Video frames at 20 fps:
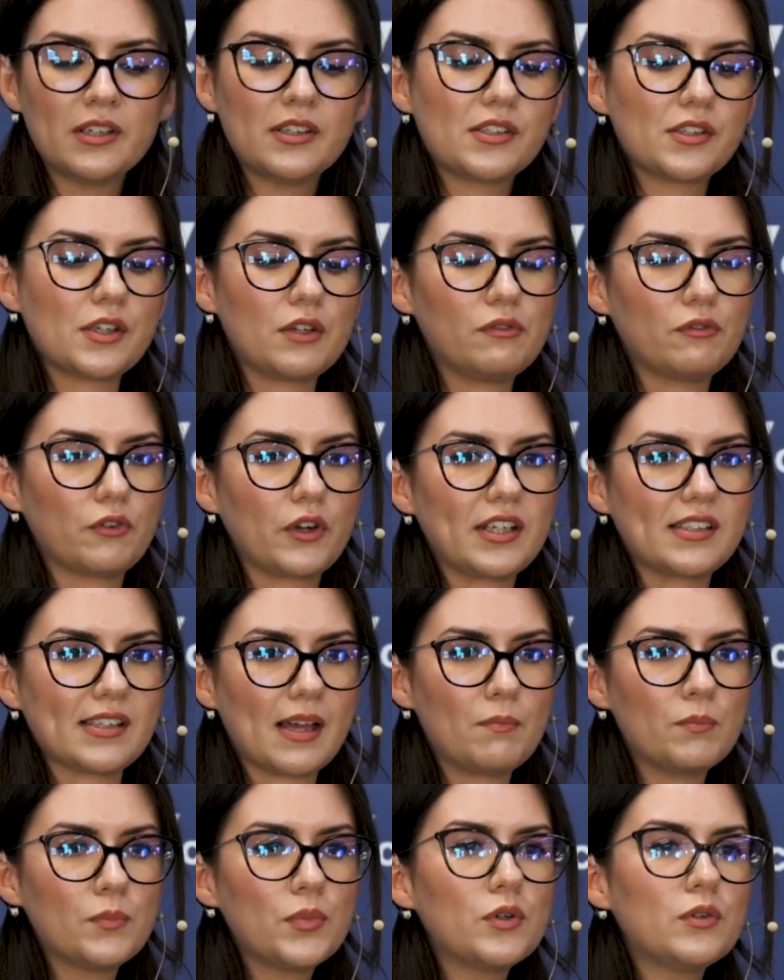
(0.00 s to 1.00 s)
So for
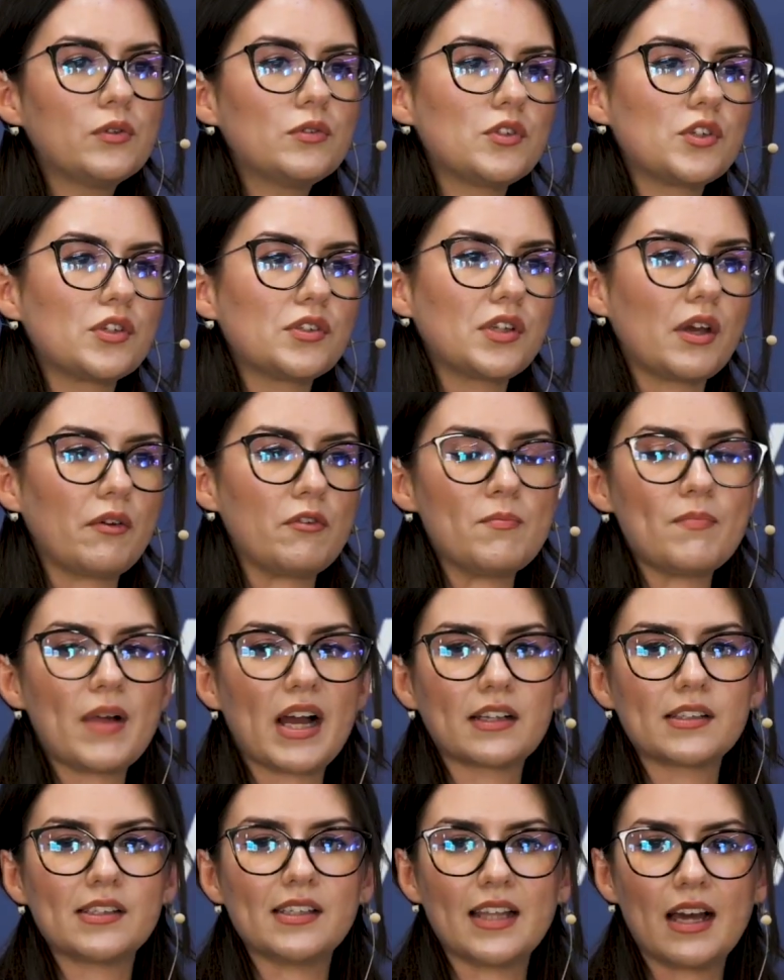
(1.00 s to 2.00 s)
example, just going
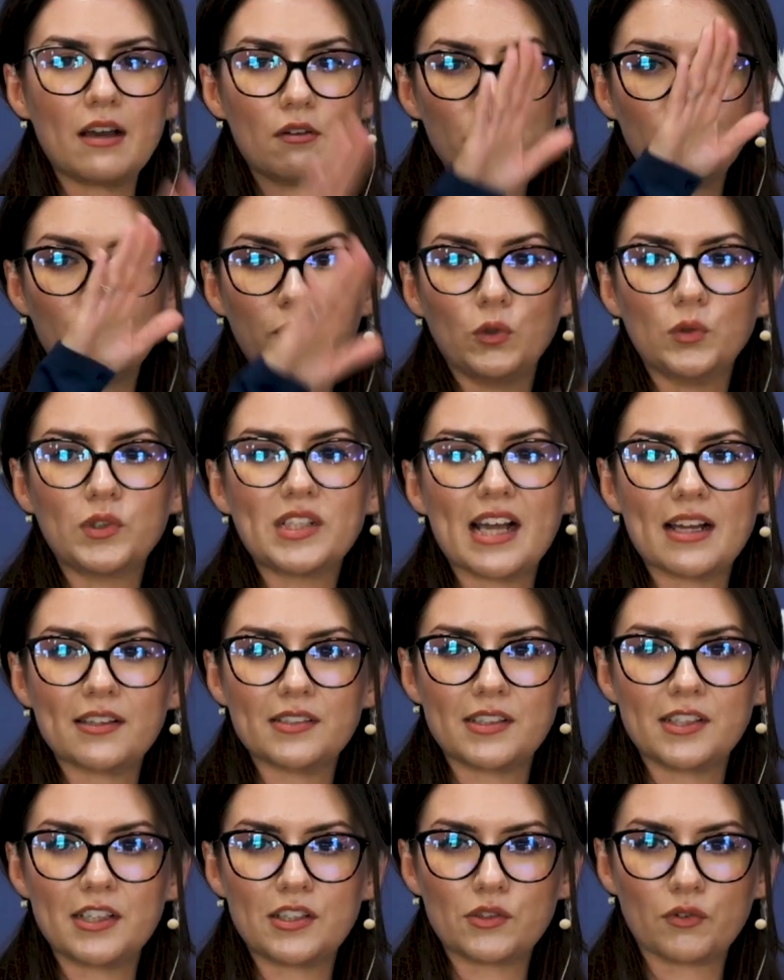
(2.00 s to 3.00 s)
back to that full
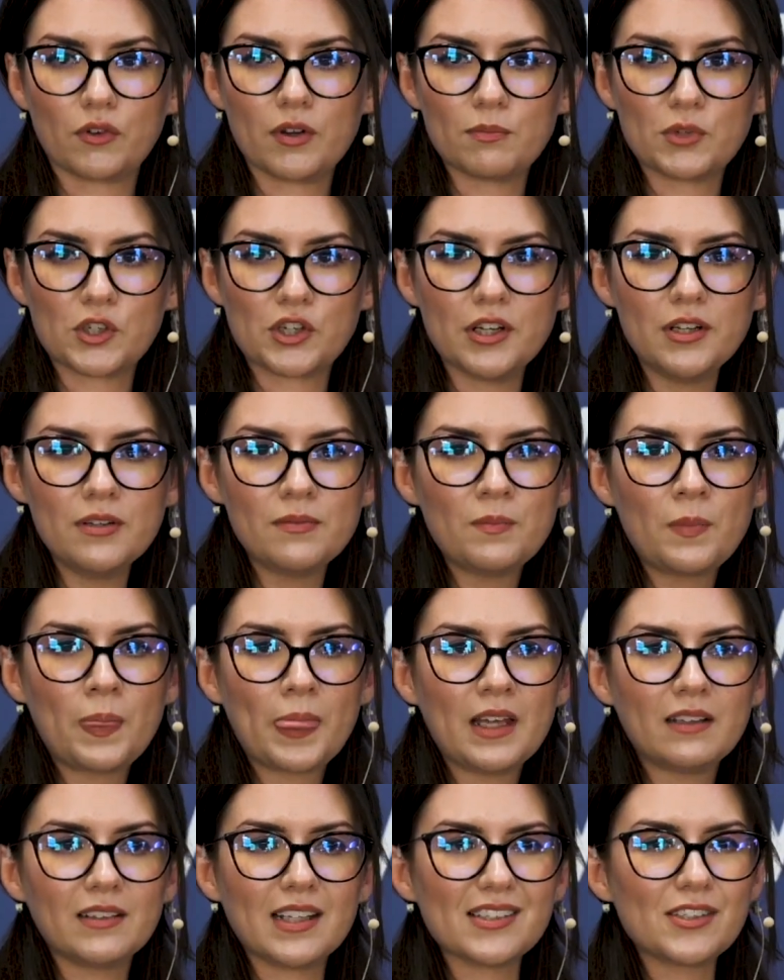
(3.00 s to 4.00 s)
task description,
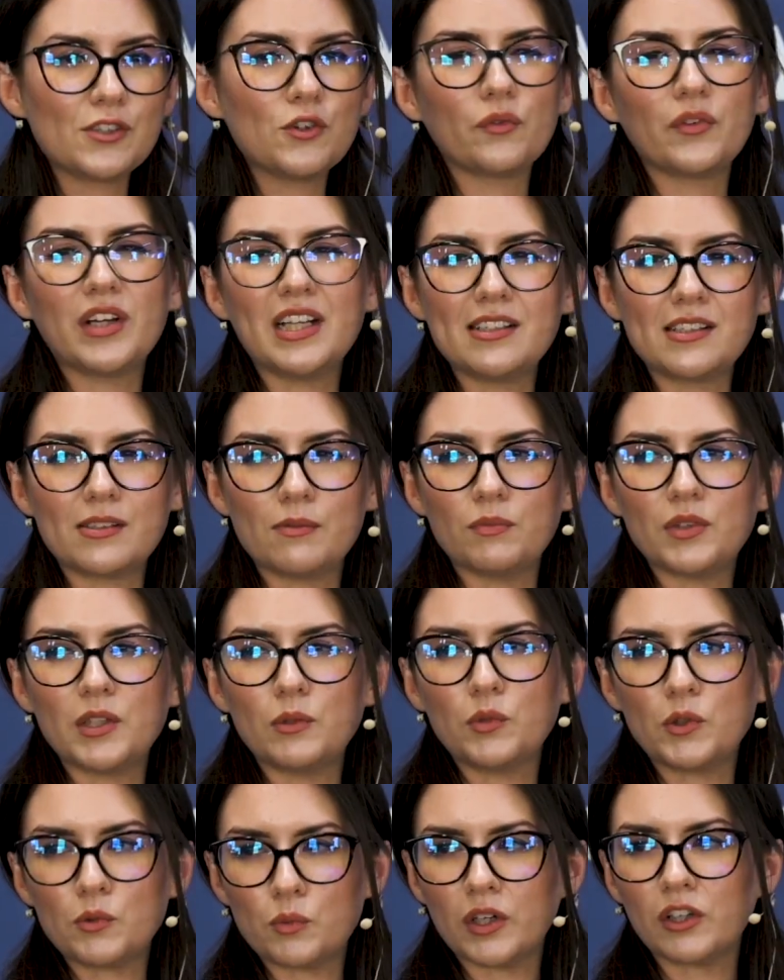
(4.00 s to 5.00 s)
that's not really
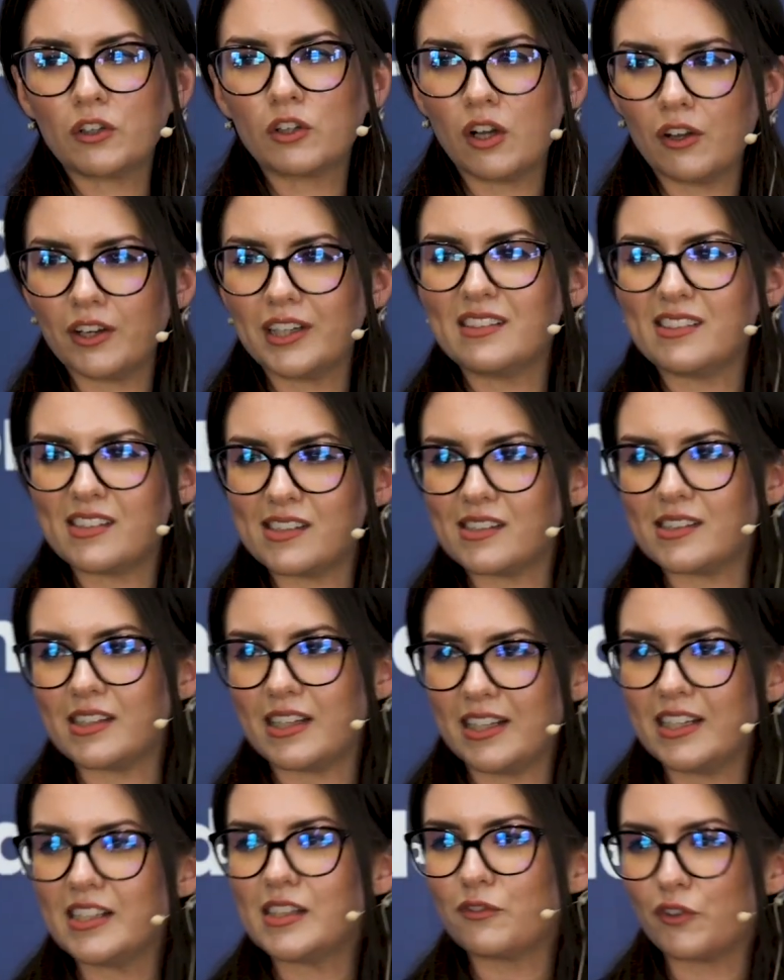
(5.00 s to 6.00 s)
something we'd want a client to
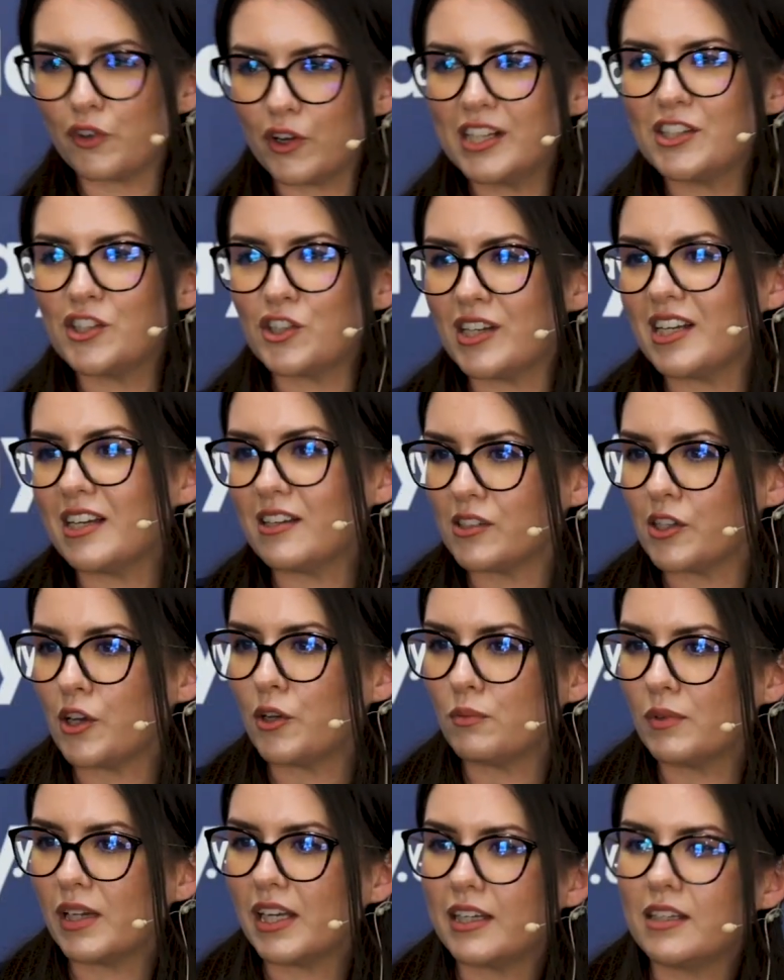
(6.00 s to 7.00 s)
see. It's for engineers
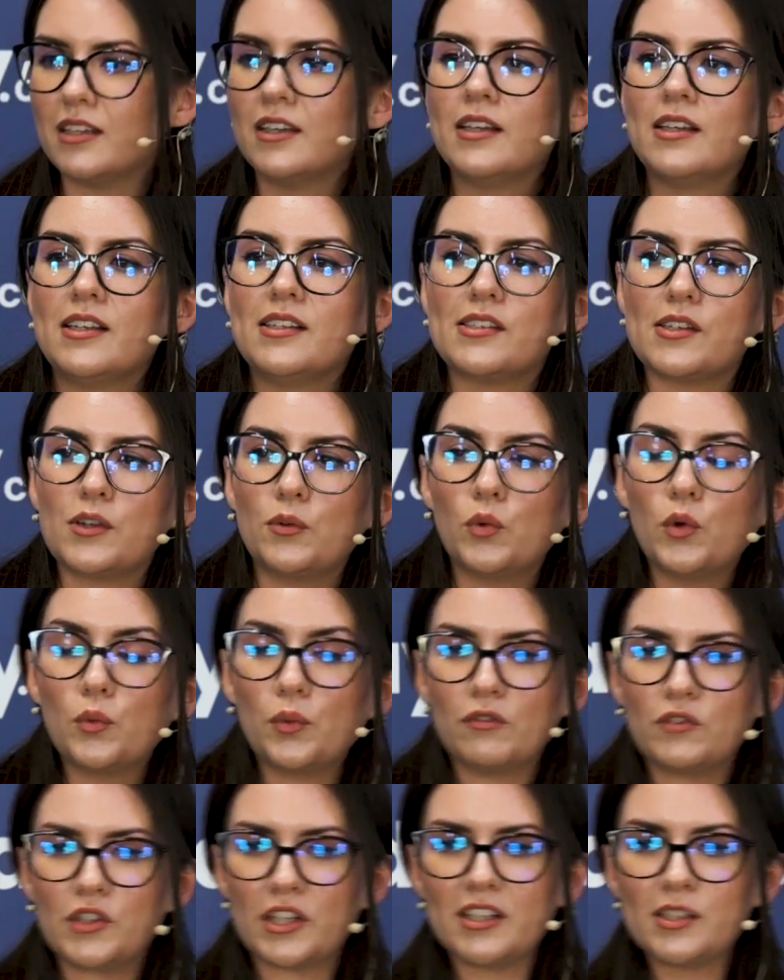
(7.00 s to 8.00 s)
only. So what
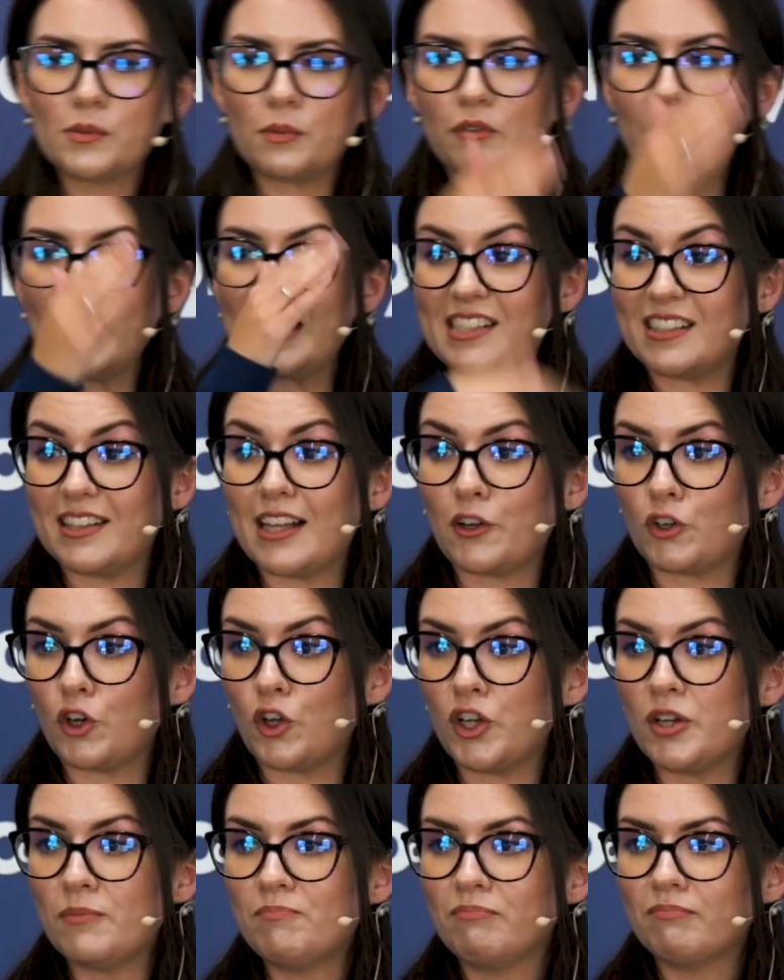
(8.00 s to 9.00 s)
we've done is we've hidden that
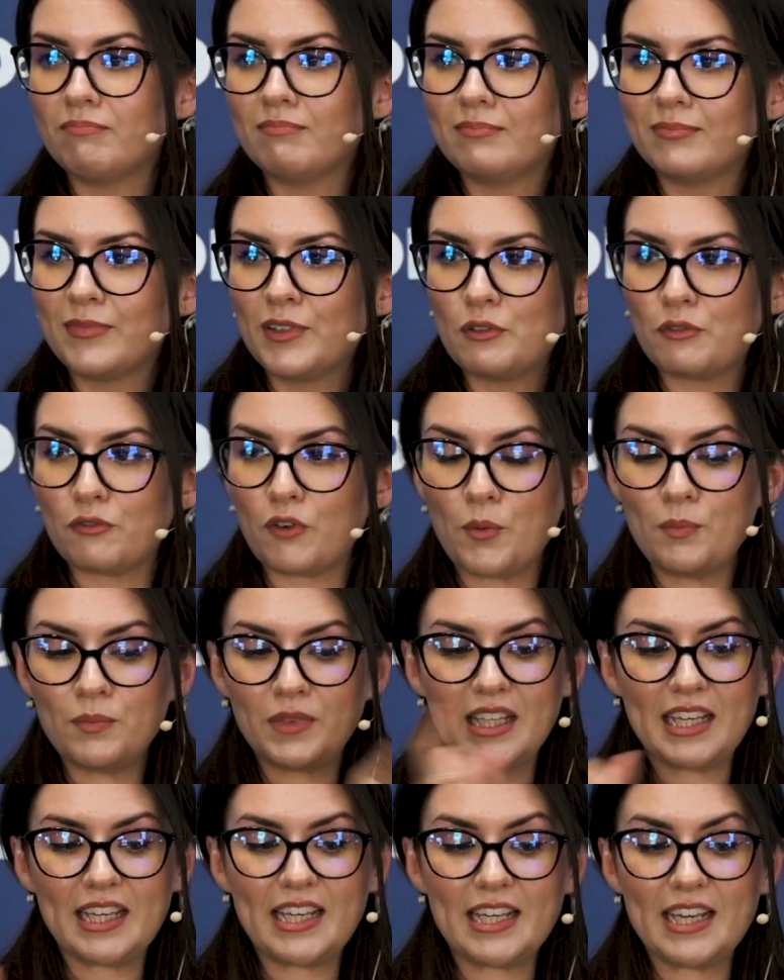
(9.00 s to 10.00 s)
column
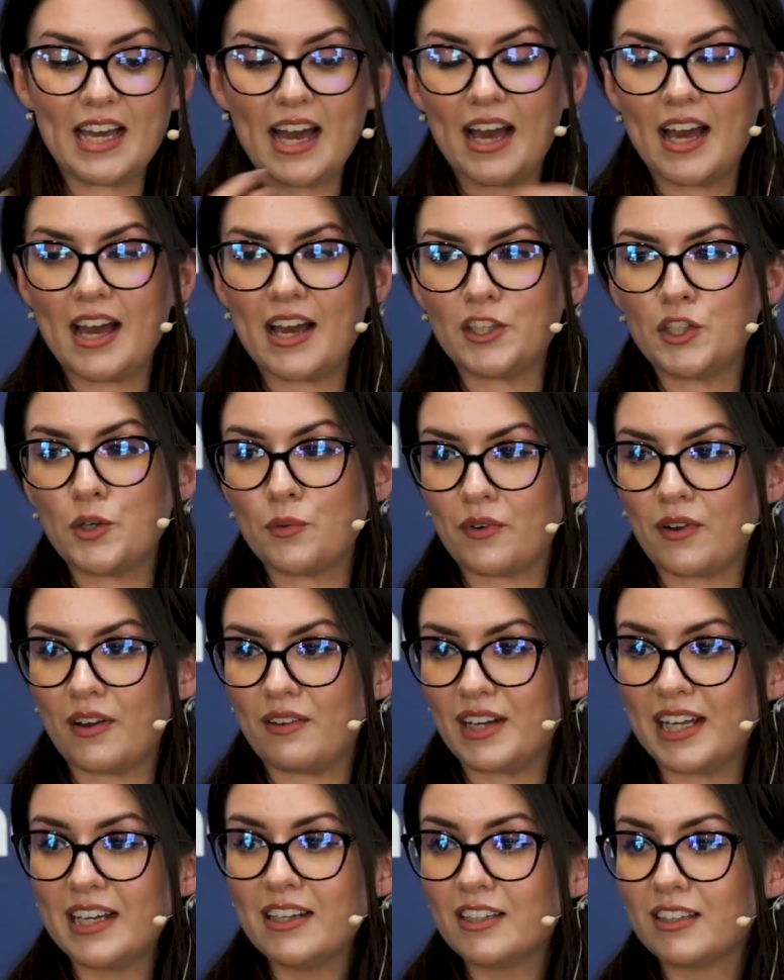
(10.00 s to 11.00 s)
from the
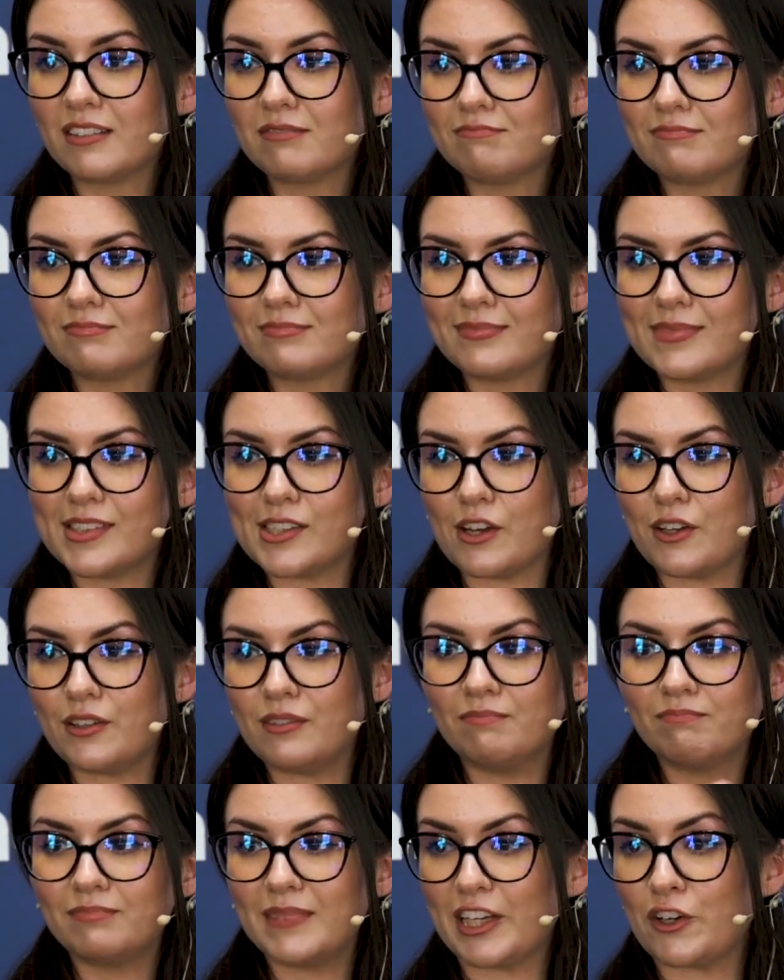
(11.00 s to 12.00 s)
URL link,
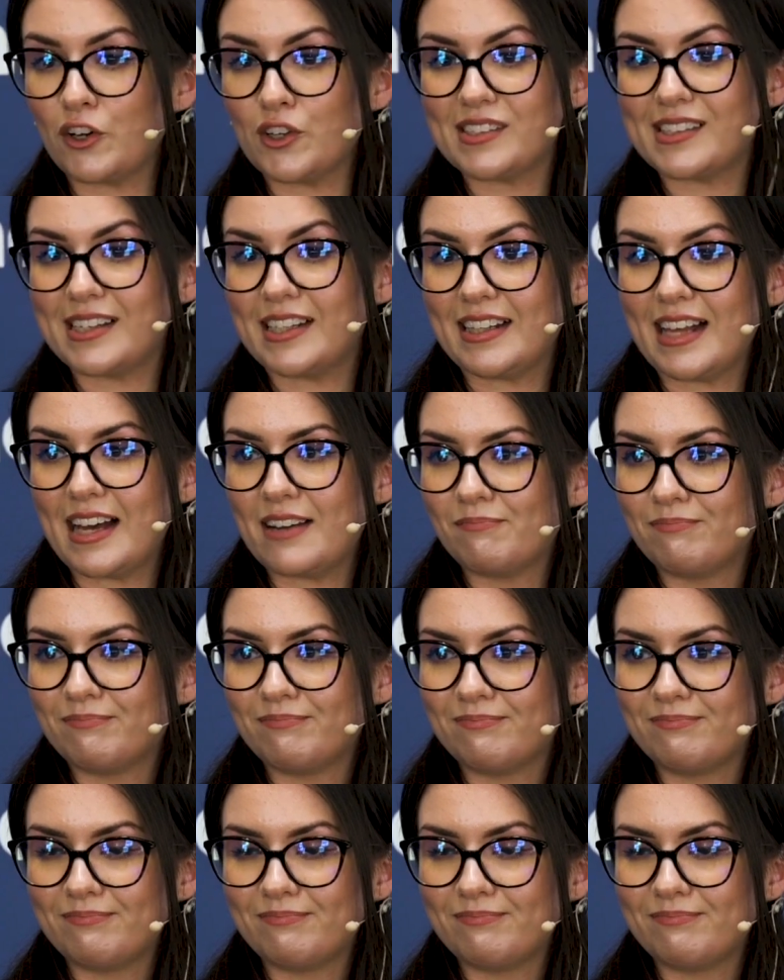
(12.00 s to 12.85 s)
so they can't see that.